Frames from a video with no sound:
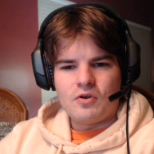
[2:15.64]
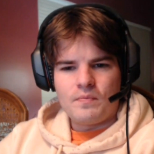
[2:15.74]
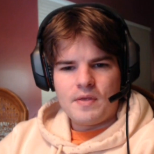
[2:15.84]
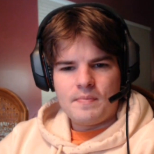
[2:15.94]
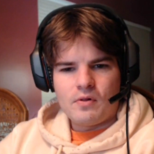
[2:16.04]

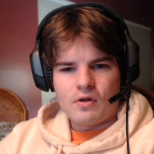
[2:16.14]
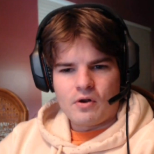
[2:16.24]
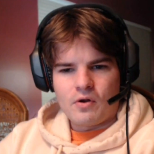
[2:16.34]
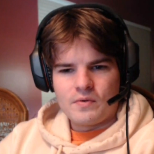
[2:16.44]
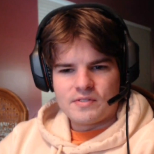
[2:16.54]
People
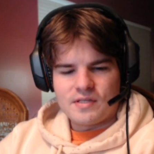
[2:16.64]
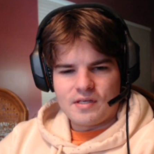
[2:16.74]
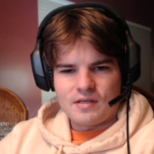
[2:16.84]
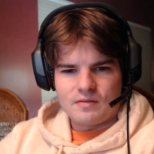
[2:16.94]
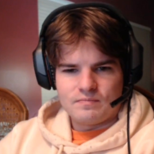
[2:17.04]
are always
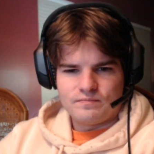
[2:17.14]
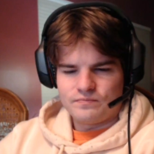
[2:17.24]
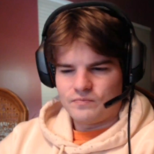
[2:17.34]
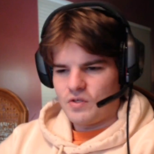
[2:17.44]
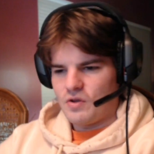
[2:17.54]
like,
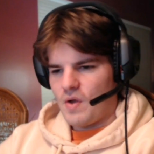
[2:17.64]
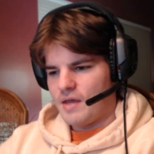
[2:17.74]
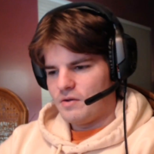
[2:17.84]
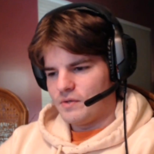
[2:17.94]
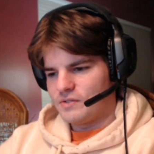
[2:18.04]

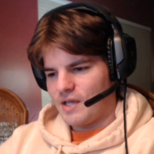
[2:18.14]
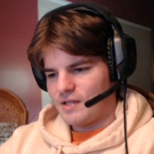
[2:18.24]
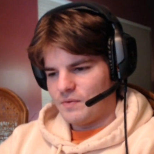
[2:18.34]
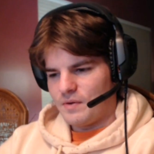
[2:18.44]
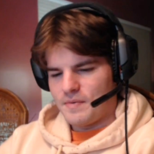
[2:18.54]
I know
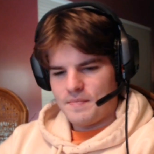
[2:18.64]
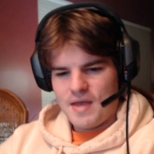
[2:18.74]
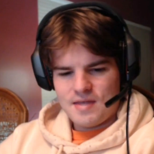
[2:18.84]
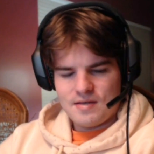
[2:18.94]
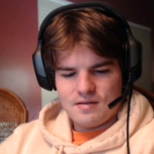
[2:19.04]
exactly what I'm going to
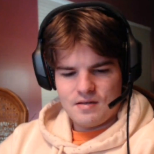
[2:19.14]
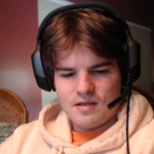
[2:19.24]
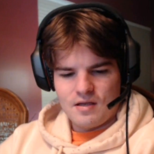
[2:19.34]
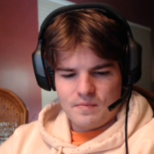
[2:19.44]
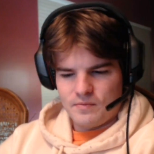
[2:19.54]
bet.
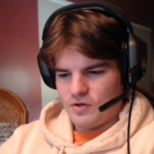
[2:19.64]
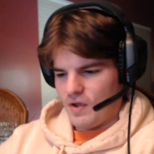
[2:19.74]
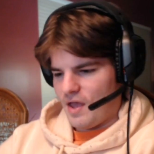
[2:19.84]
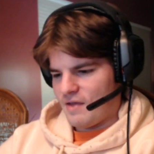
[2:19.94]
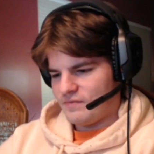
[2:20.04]

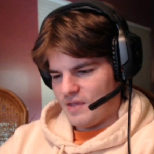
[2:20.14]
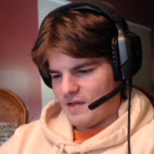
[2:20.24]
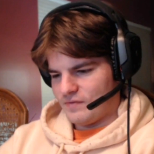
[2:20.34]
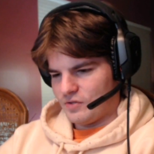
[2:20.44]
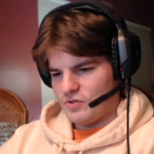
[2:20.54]
They
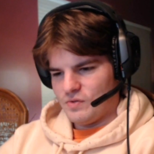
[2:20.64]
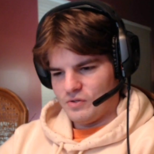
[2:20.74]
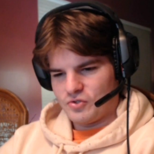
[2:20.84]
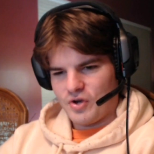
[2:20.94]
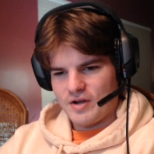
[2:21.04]
have their cute
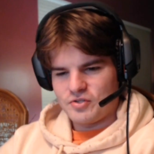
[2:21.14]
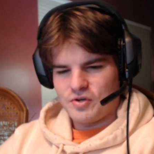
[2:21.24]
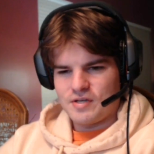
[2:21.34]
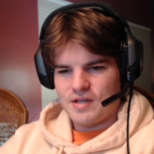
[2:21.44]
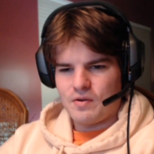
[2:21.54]
little strategy
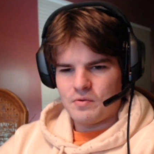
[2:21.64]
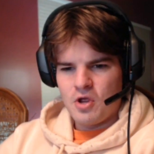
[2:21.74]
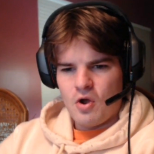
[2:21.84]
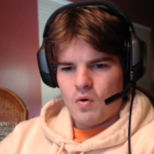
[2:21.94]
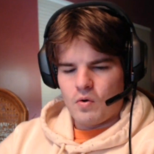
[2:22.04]
written down,
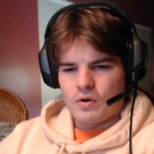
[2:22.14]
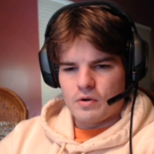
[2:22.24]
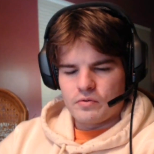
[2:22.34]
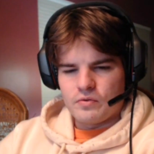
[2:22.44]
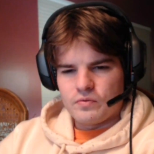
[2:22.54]

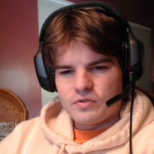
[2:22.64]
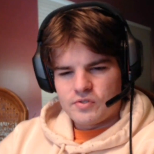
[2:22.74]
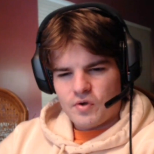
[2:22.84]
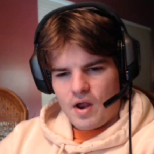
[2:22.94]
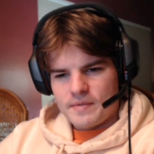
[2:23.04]
or they'll
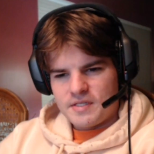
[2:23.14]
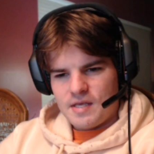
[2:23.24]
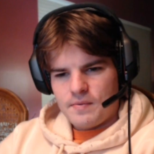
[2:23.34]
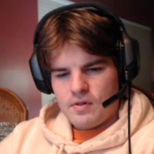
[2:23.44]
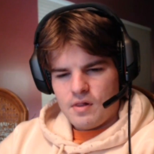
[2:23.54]
describe a
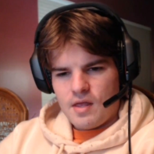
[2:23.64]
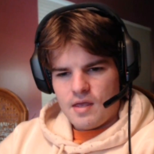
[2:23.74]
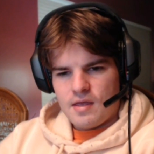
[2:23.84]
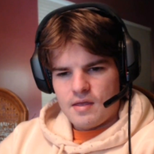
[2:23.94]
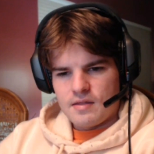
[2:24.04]
table
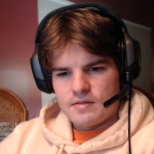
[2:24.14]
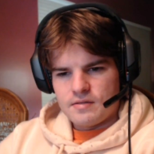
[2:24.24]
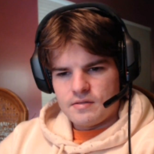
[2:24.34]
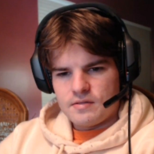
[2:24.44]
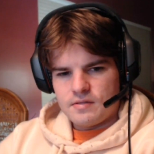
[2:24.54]

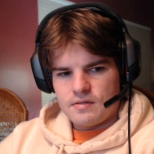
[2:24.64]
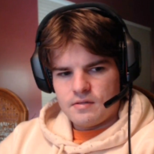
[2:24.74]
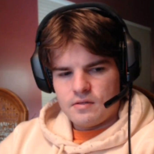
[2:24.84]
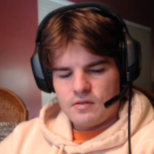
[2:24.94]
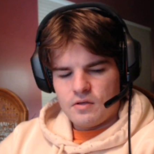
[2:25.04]
and
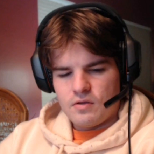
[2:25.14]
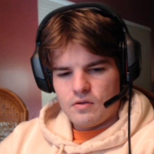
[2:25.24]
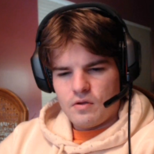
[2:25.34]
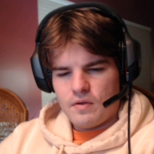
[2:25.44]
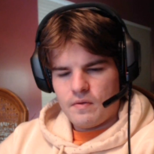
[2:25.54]
yeah,
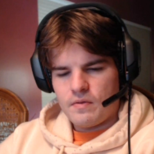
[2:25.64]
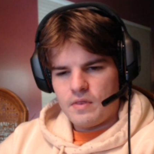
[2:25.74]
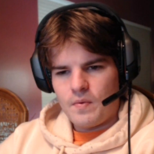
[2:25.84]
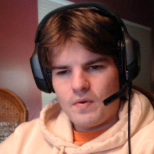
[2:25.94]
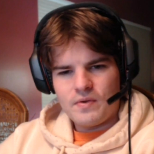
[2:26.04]

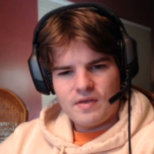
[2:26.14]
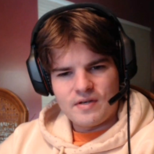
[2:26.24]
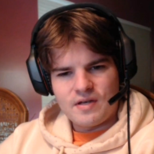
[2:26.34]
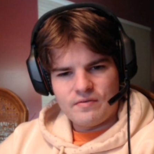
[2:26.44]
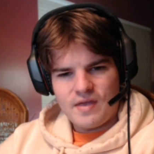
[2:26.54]
they won't give
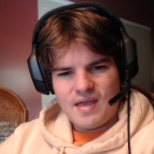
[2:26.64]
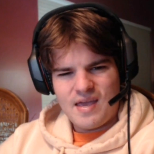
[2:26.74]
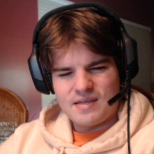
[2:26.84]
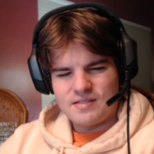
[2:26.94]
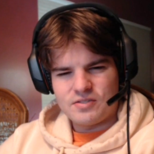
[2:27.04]
enough
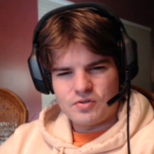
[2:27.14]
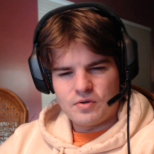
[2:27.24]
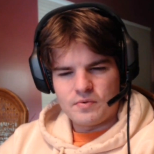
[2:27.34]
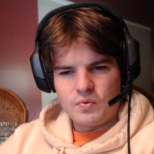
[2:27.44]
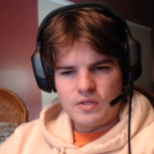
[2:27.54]
hand history
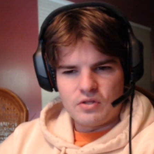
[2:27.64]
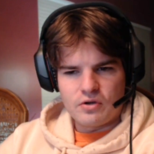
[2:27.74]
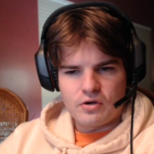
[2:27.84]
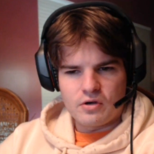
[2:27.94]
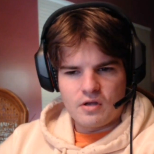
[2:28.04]
between
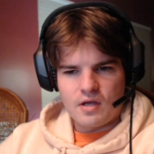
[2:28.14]
their